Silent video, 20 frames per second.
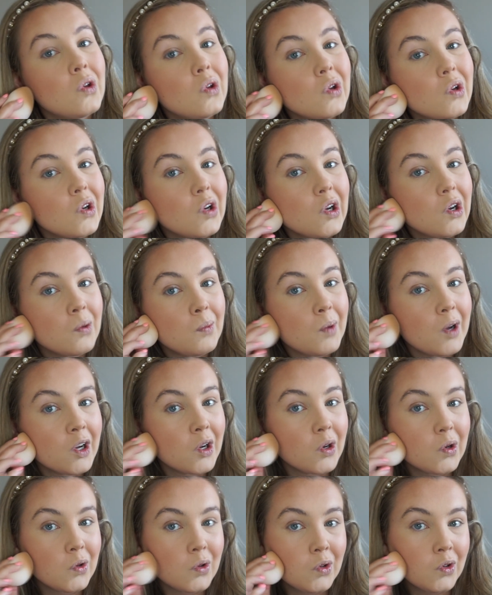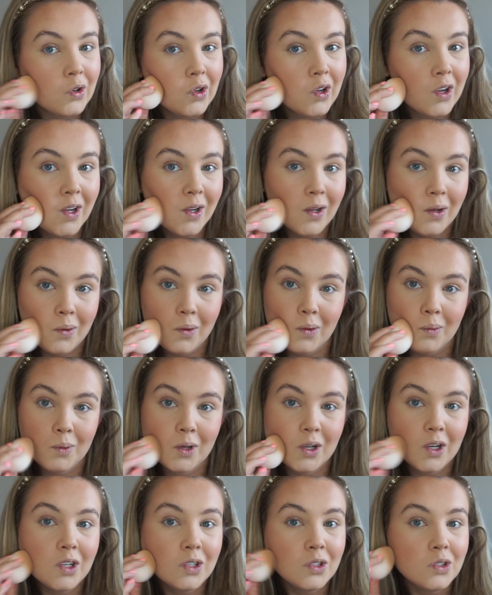go back under my
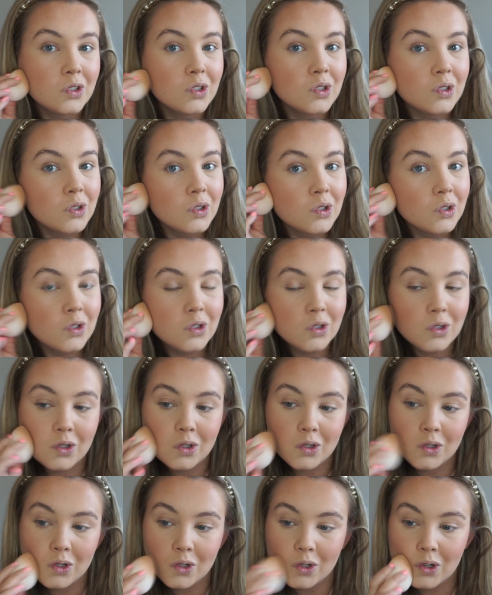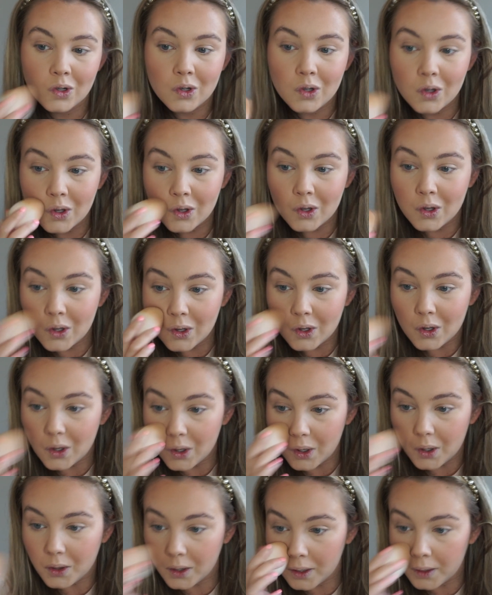contour
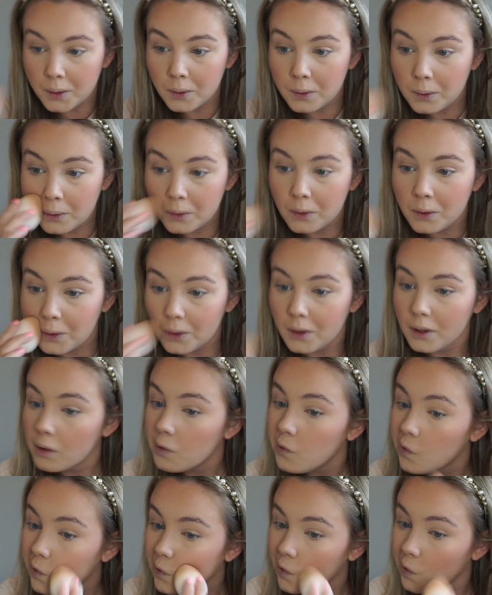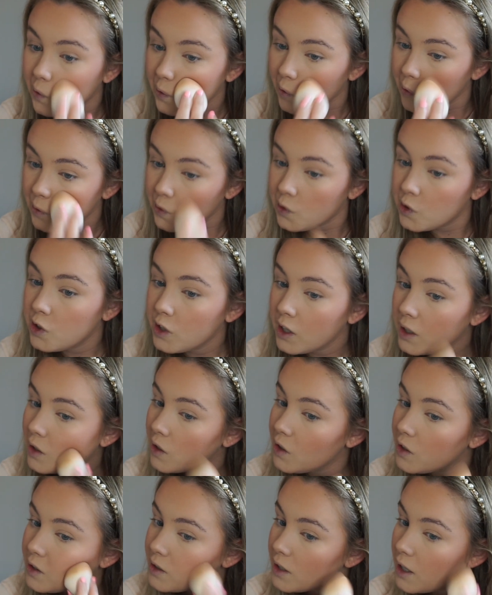and then just
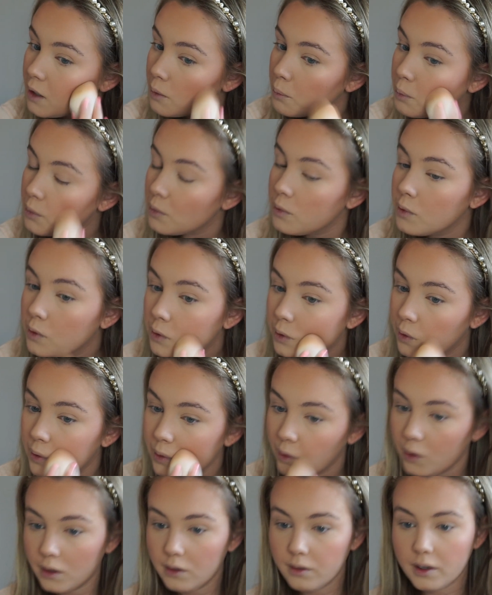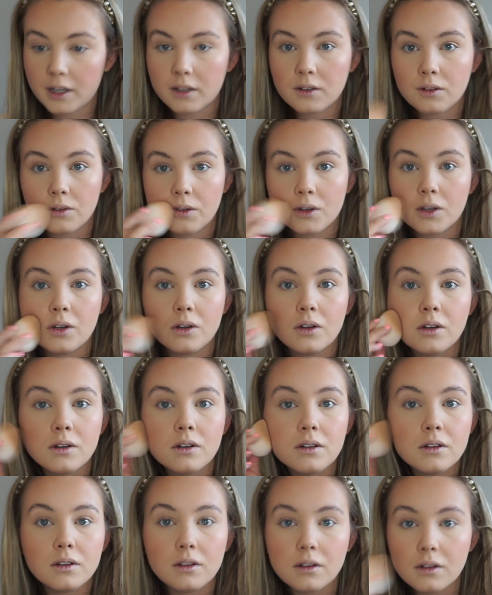gently dab around
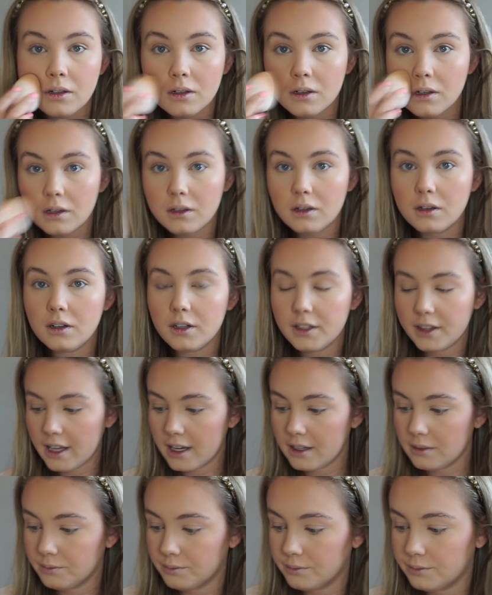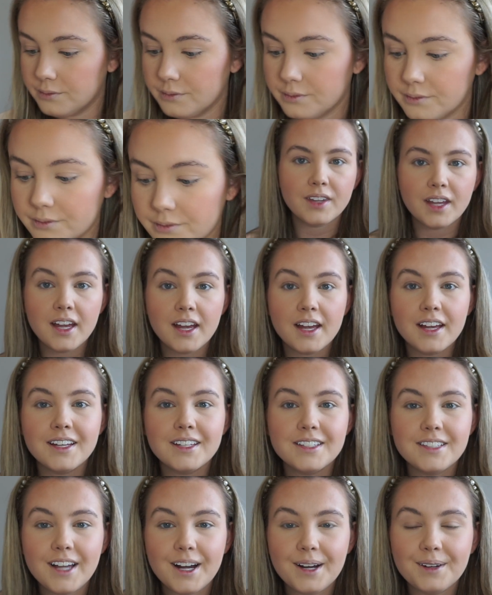like that.
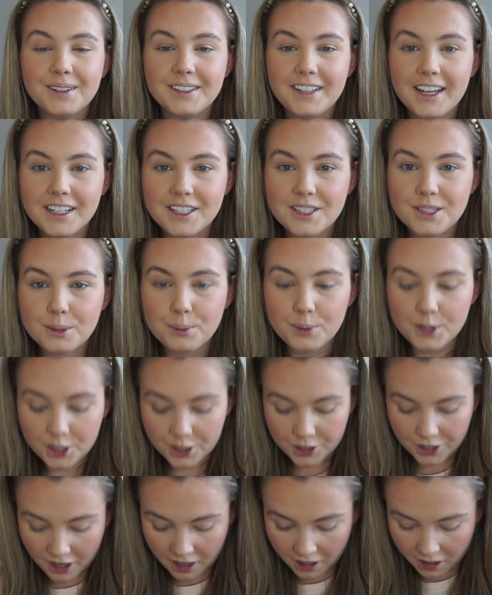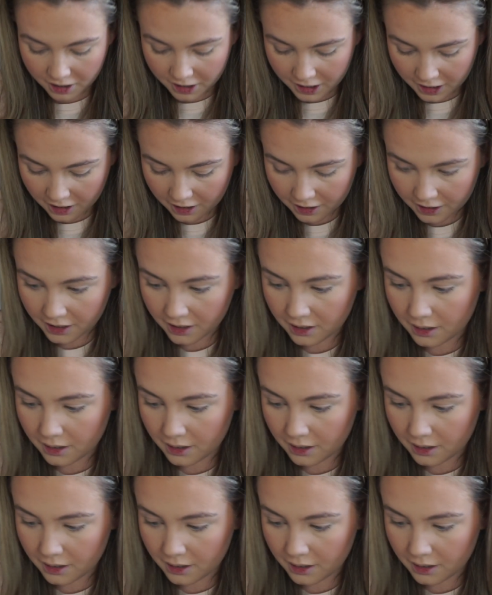So next up we're going to highlight.